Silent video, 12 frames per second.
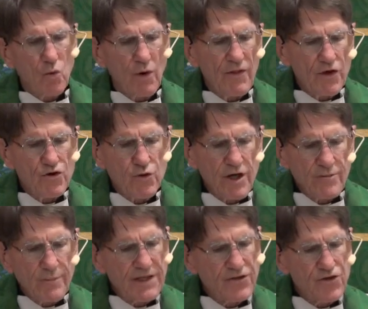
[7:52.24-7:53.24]
When the
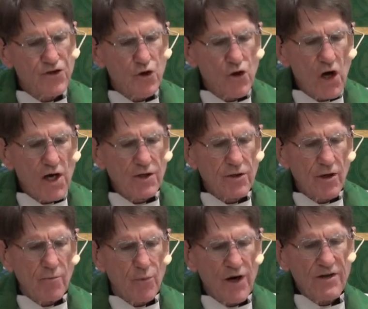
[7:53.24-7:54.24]
treatments do
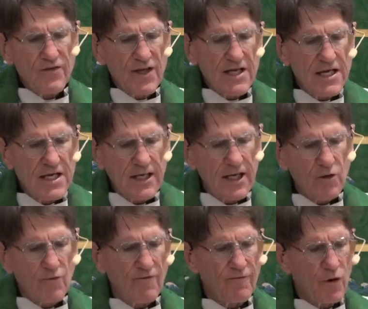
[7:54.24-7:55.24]
not bring the
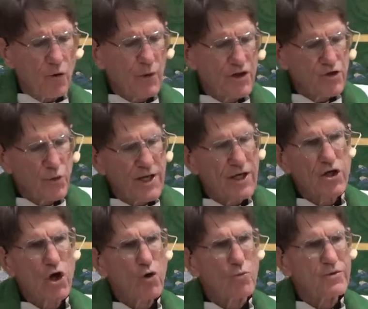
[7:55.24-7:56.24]
healing for which we have
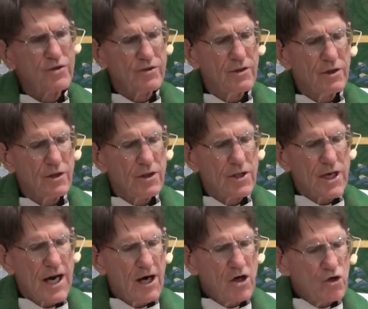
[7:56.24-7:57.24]
hoped,
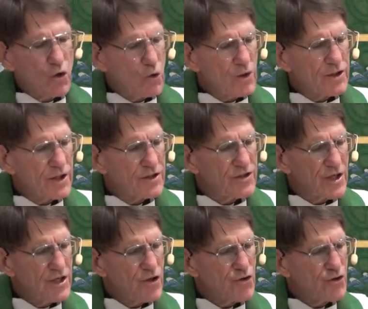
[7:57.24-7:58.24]
our Lord
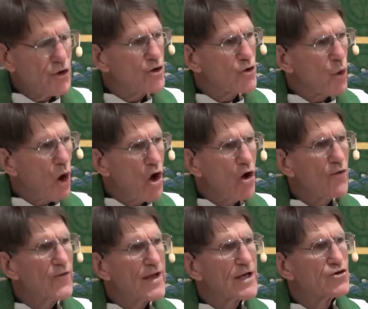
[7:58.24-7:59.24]
continues to do
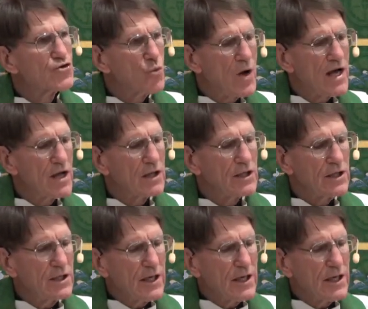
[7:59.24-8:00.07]
all things well